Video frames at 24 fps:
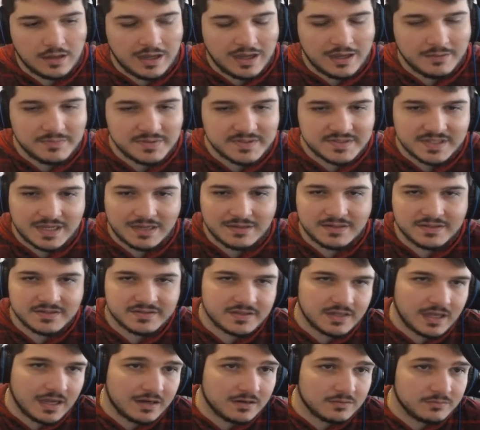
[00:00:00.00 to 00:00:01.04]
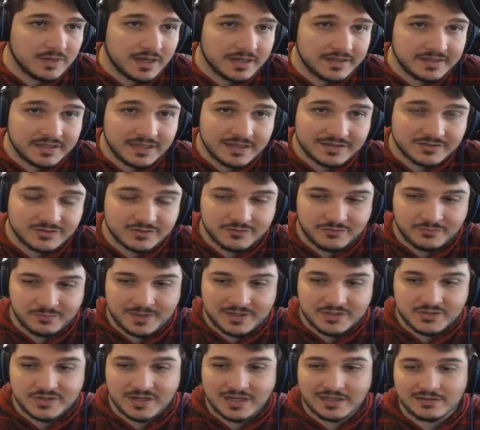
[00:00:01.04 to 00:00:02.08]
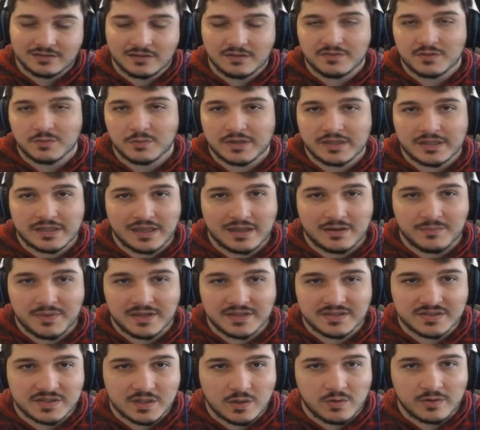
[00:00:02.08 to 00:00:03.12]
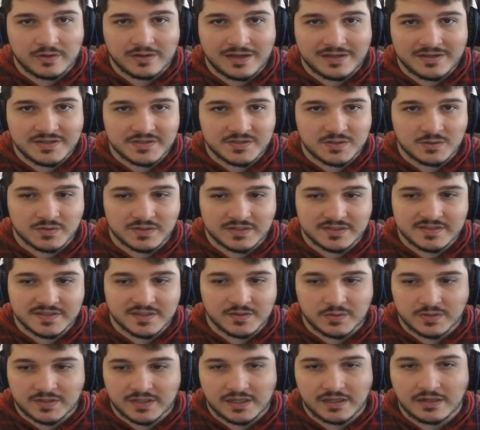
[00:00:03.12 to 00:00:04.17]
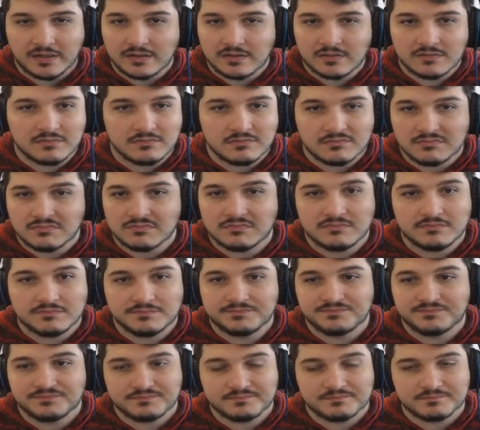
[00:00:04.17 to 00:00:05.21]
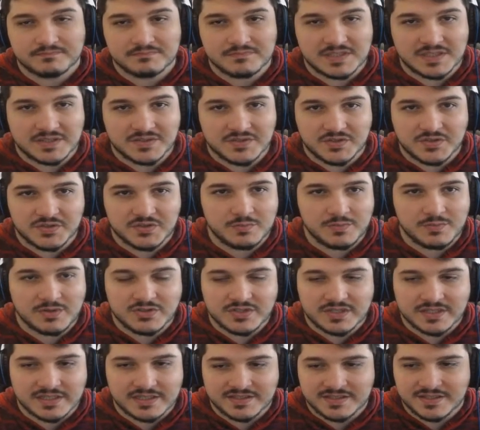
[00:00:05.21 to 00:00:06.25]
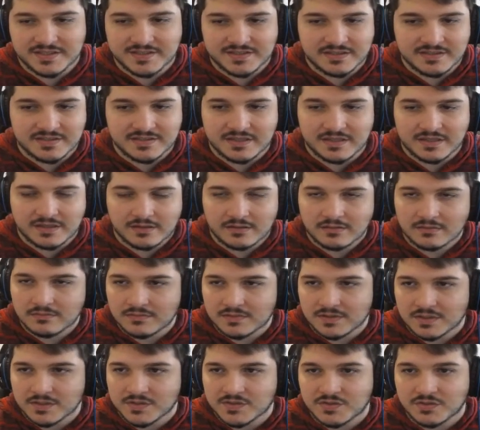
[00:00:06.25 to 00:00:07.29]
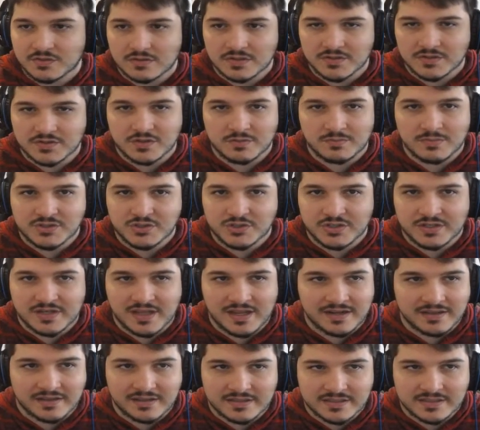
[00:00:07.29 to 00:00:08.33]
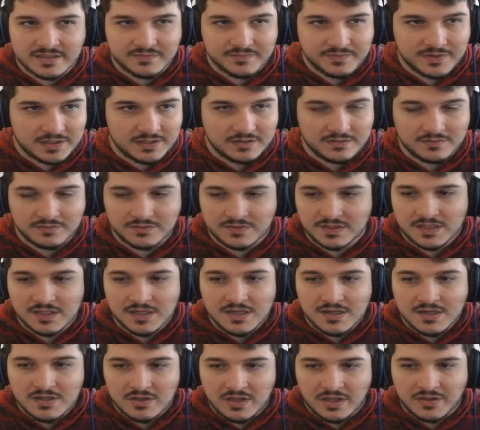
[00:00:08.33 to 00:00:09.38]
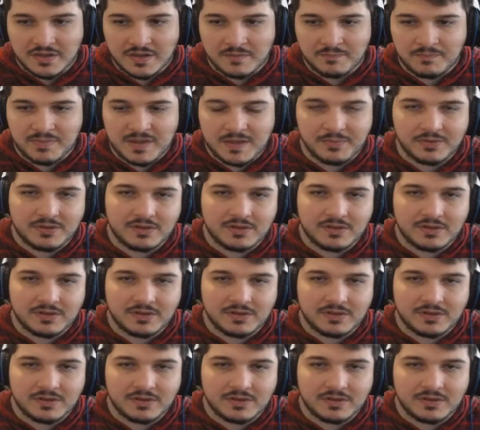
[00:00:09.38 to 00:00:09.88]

I don't mind the extra information. I love the way the anime is going. I just don't consider it canon because there's too much inconsistency. There's too much shenanigans involved, and then people